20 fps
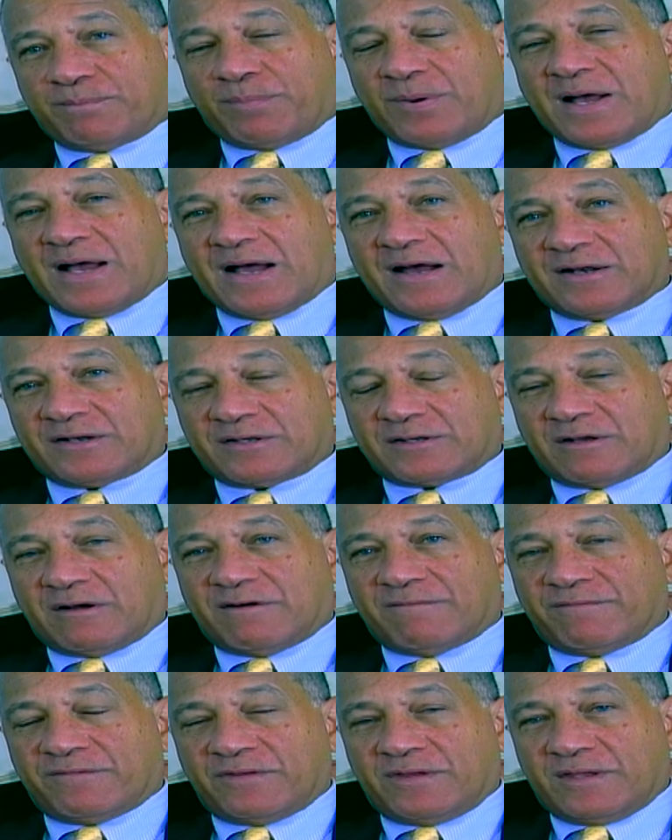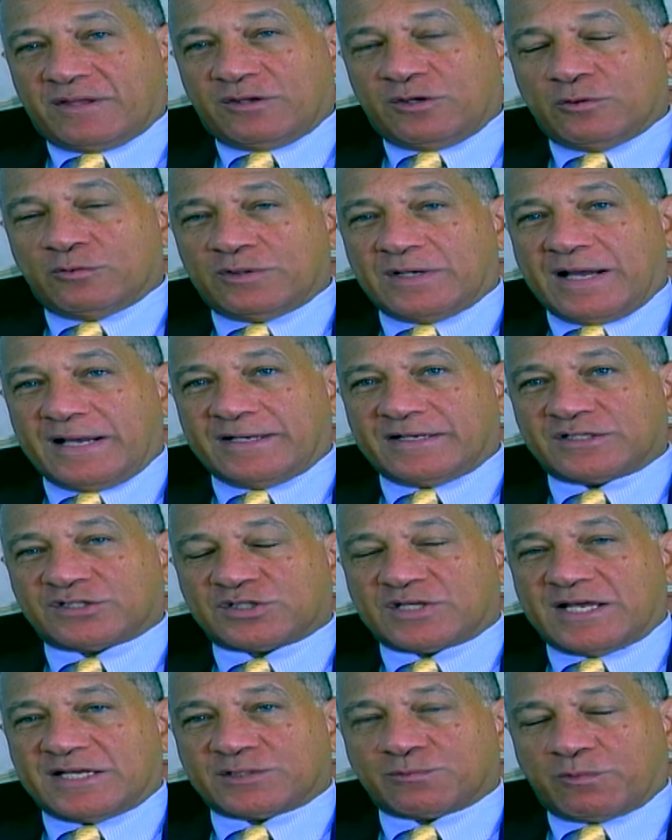part of the United
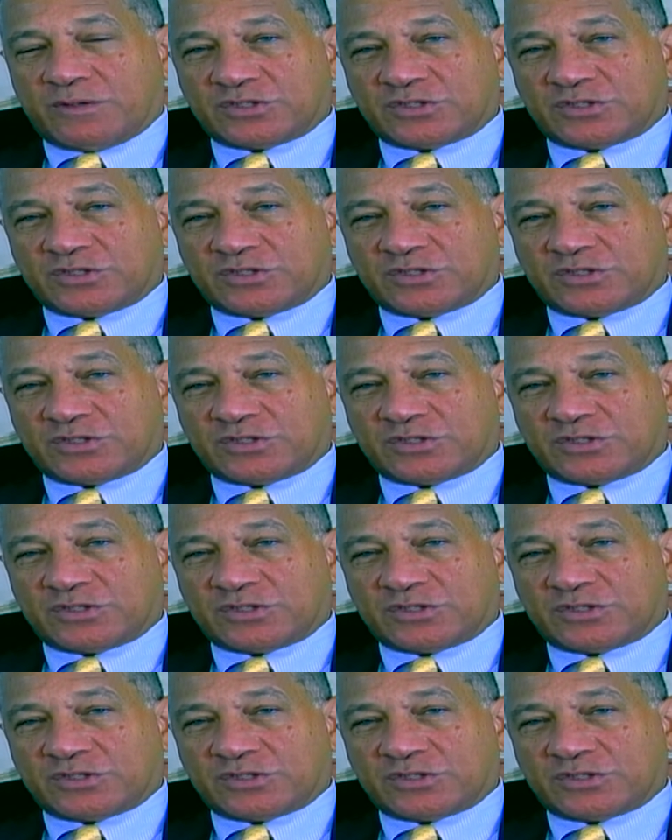States,